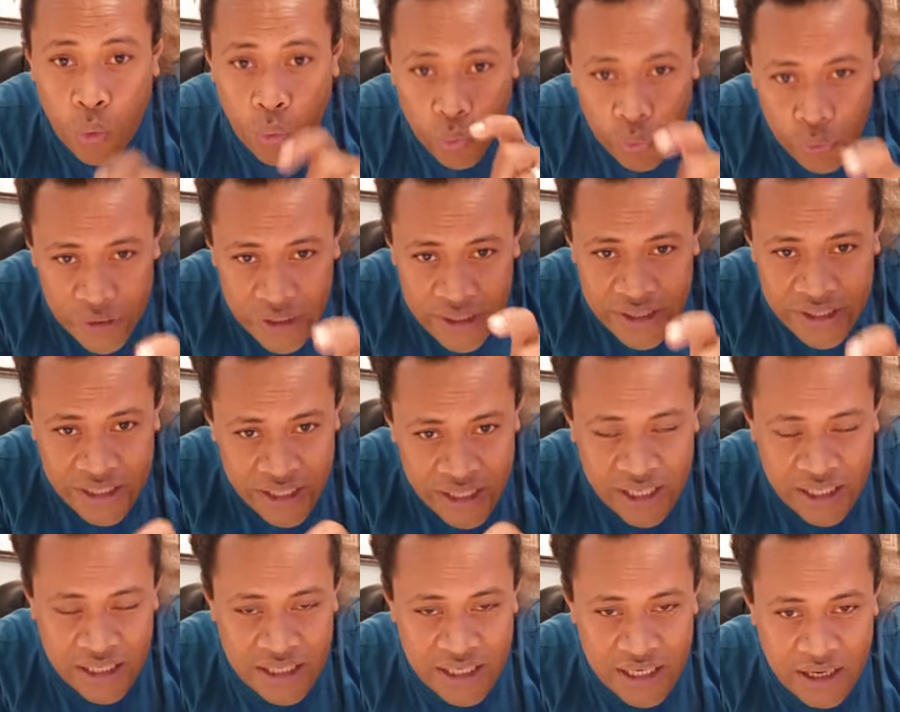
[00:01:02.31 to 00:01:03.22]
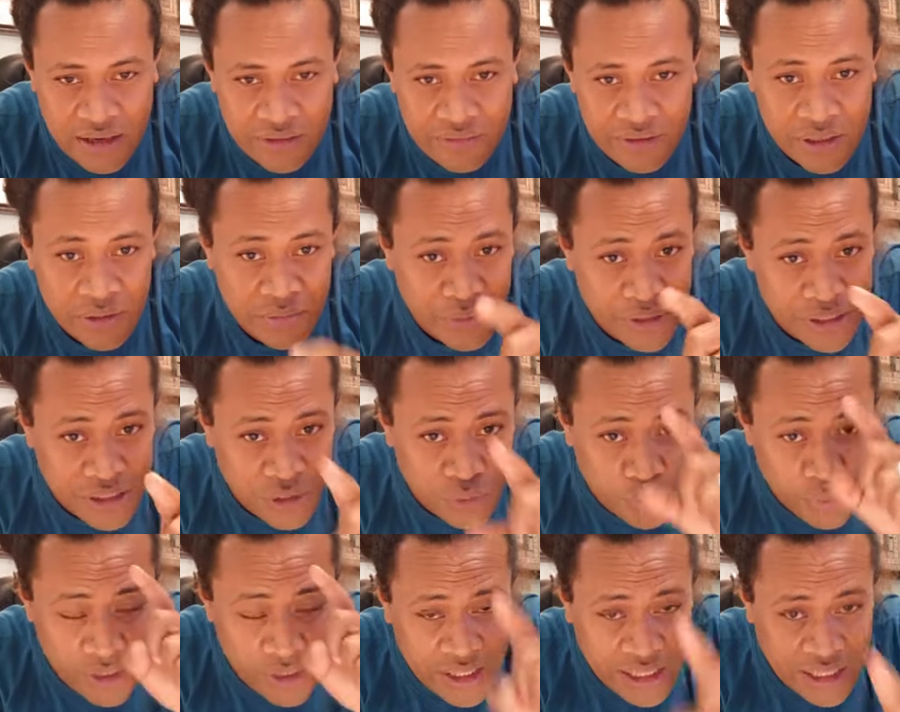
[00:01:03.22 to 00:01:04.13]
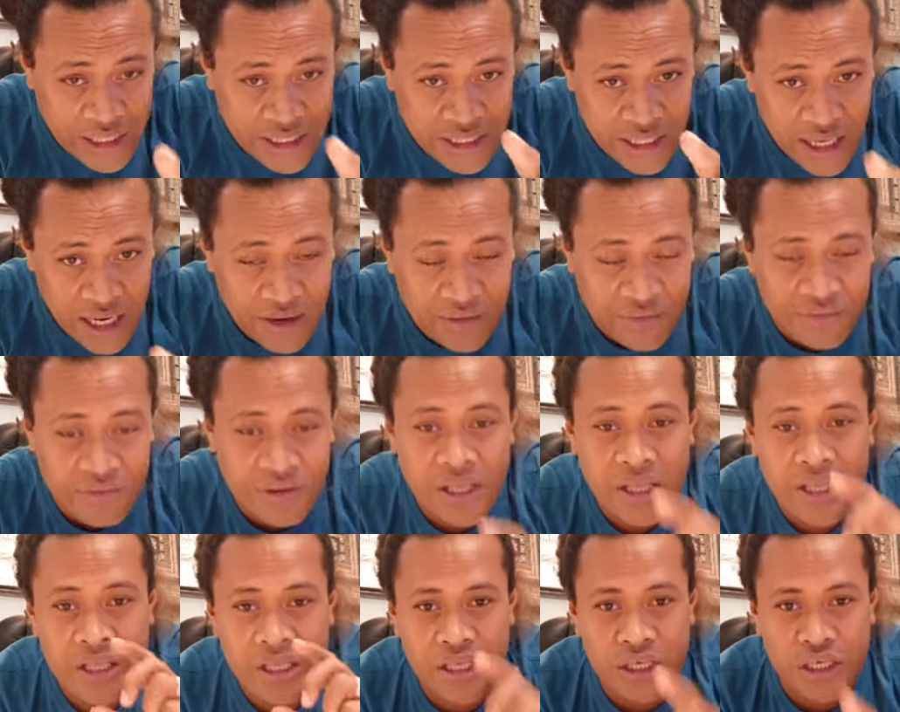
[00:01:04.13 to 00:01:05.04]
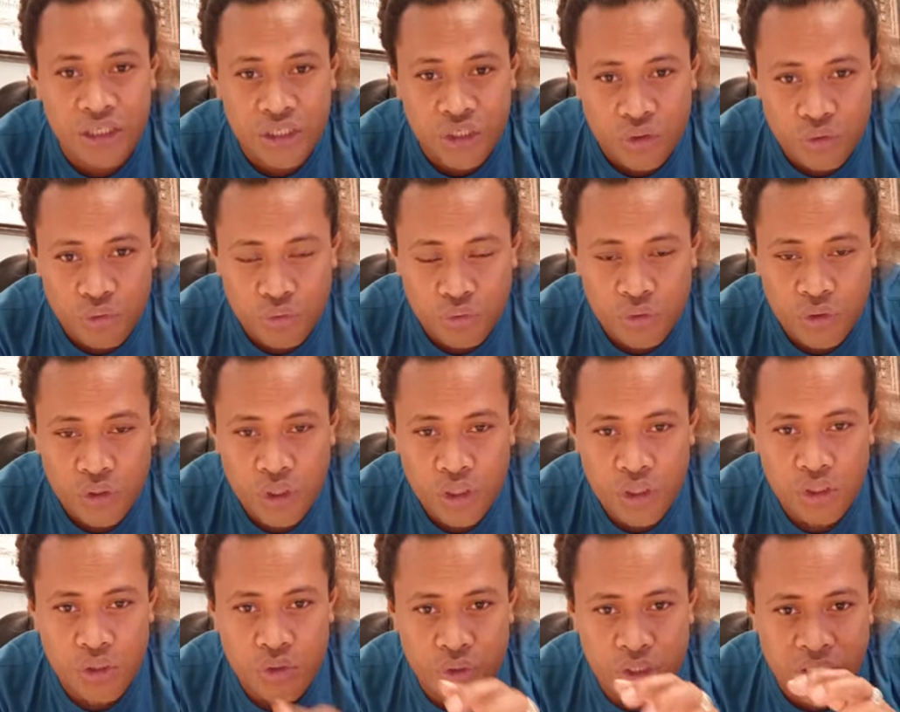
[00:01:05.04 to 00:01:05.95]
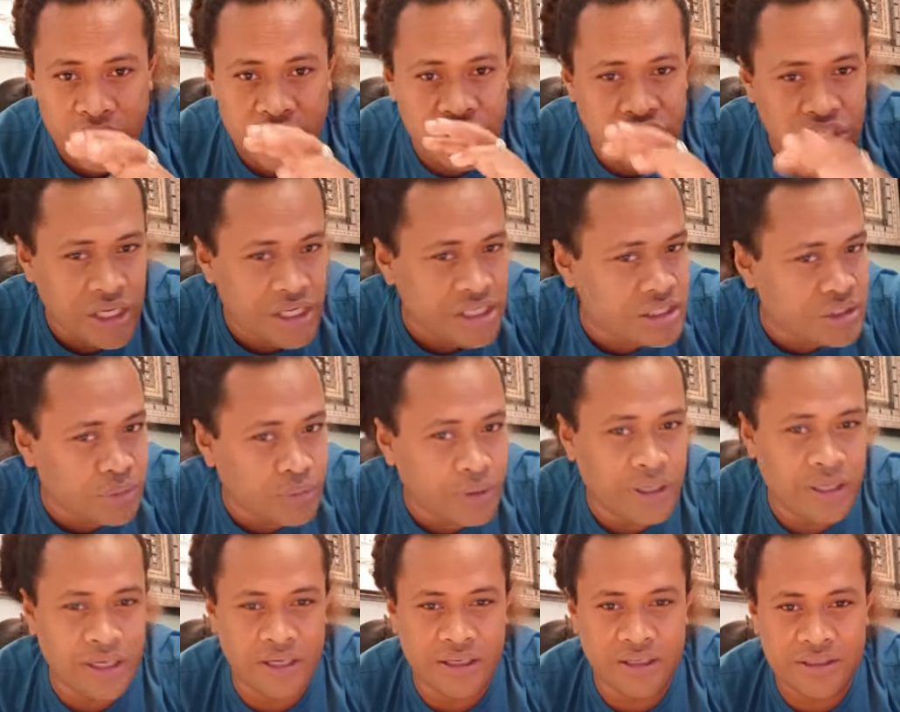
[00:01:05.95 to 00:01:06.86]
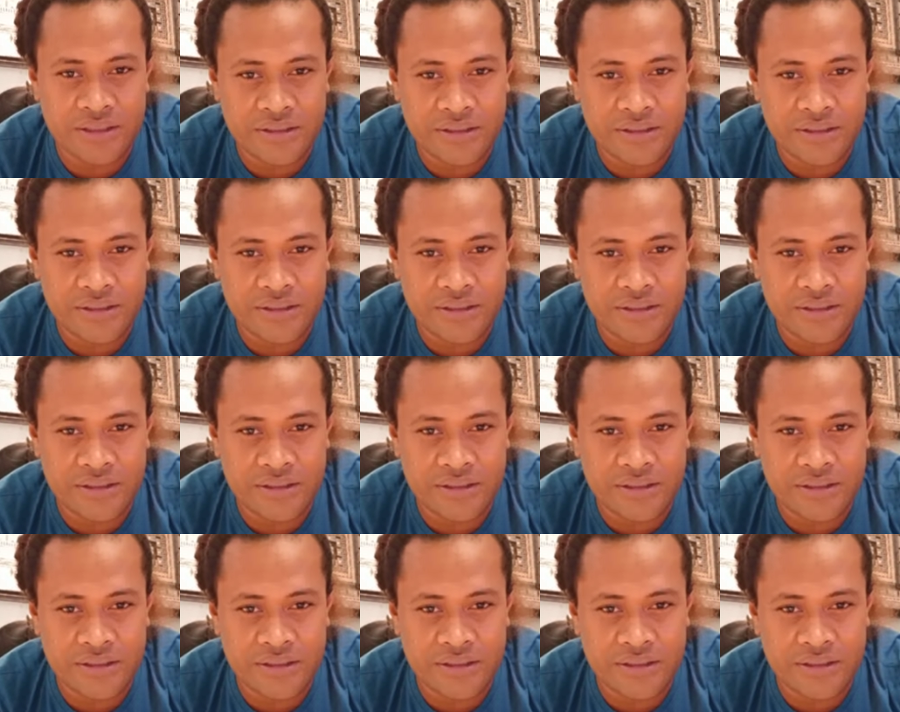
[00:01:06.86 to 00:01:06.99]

With great love. And imagine that love in you, you can change the world.